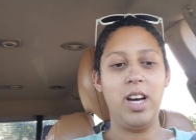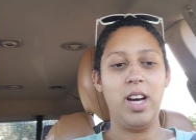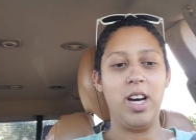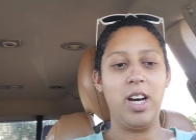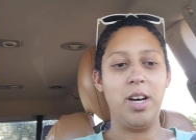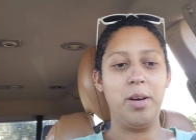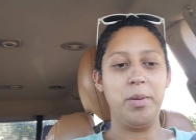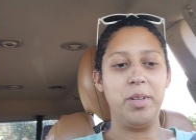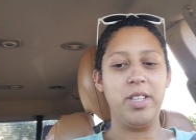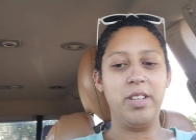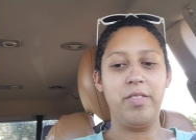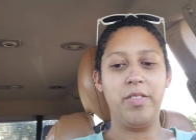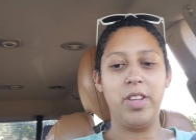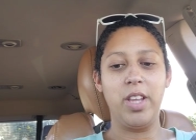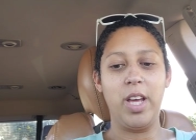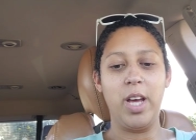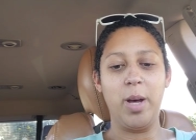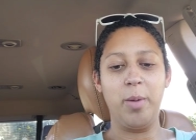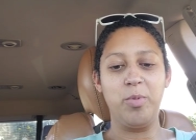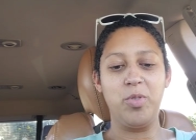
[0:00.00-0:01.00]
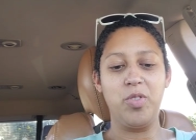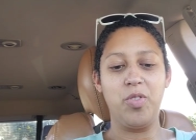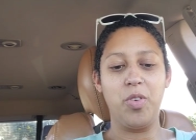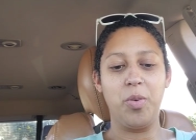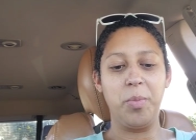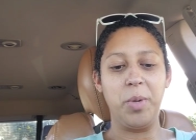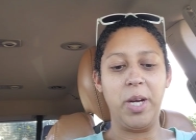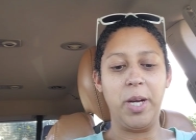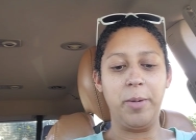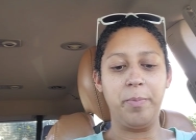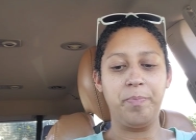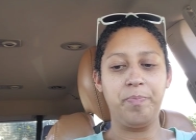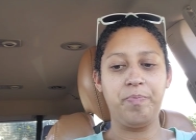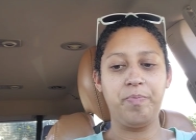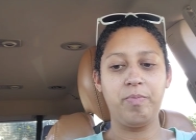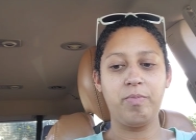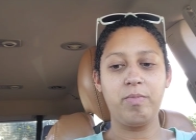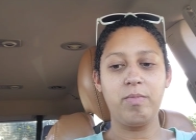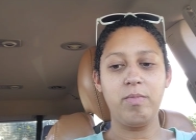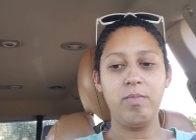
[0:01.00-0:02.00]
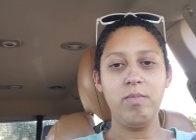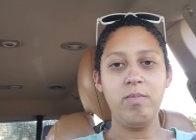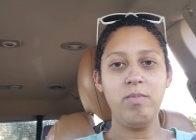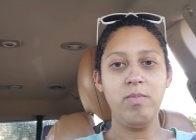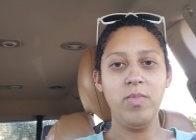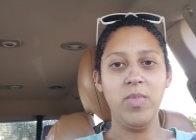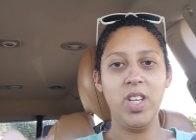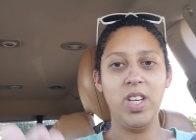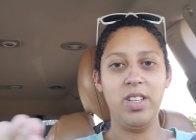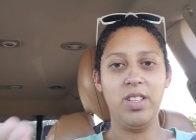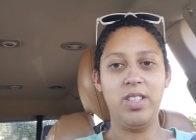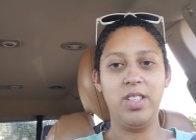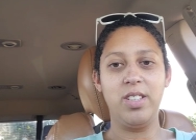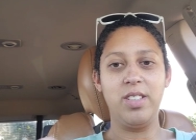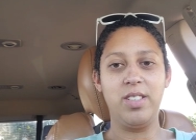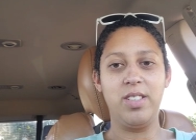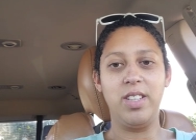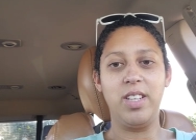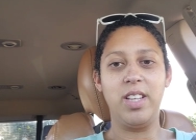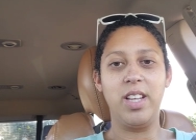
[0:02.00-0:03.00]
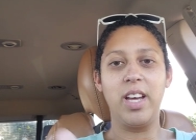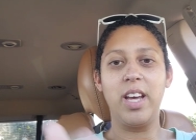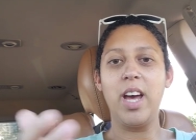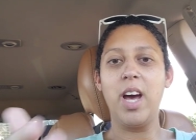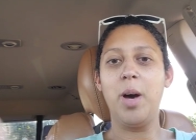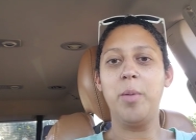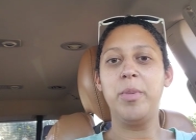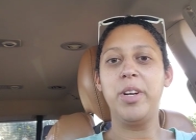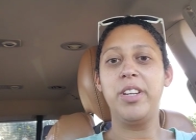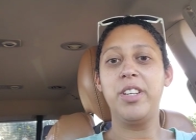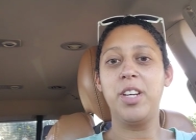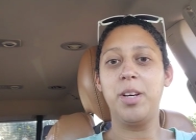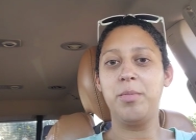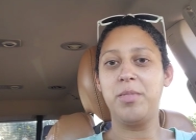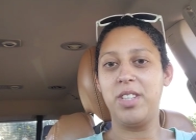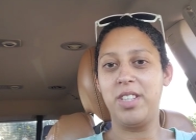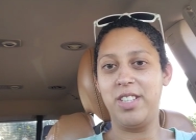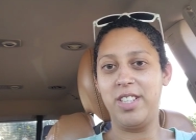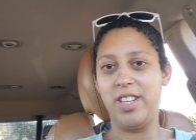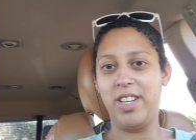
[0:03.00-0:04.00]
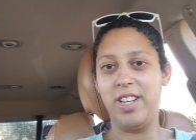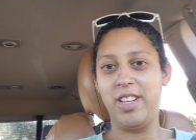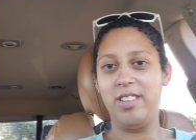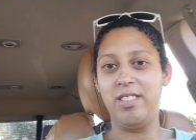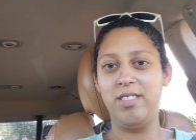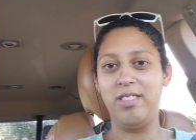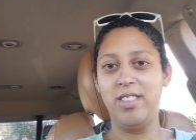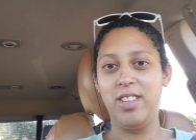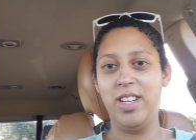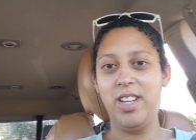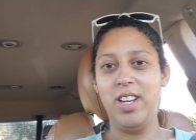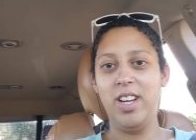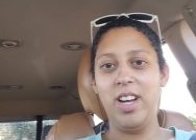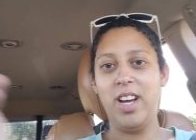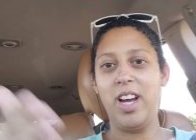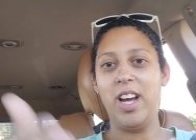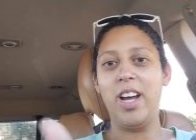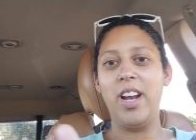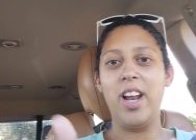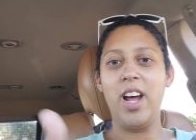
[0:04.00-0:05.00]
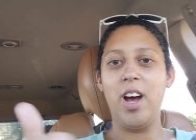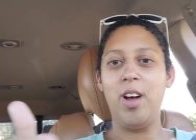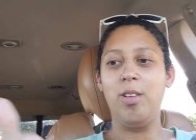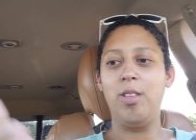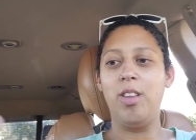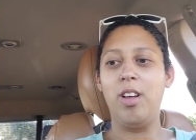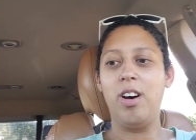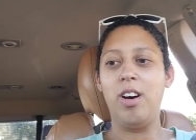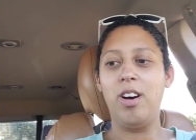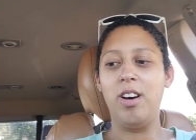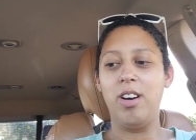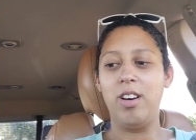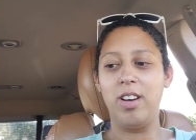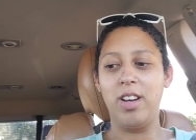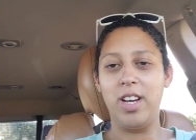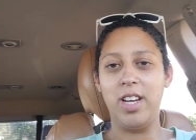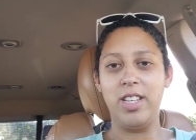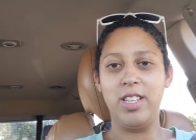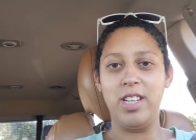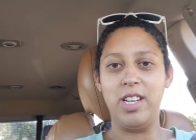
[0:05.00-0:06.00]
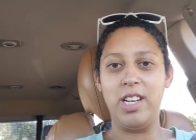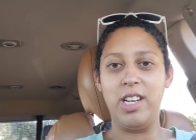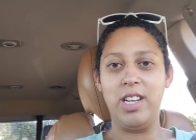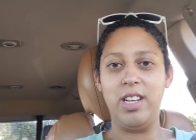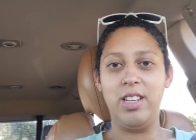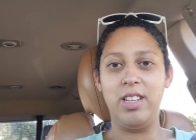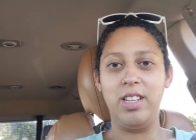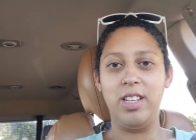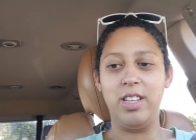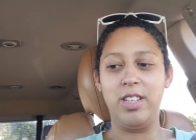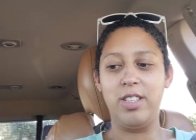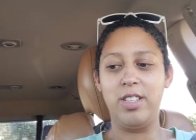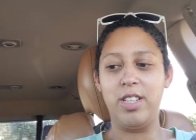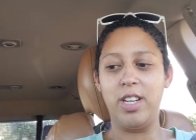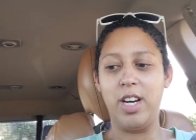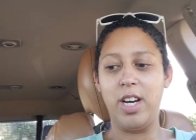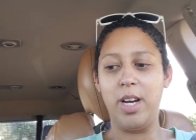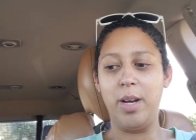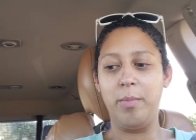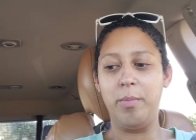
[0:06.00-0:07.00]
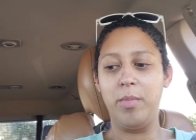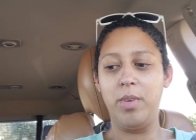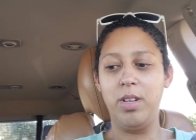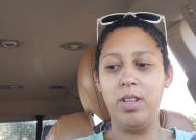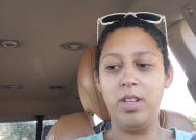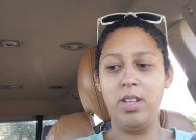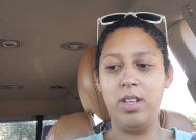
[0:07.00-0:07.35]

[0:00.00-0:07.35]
Um, it definitely helps for me to see like how many times I did it and how long I did it each time.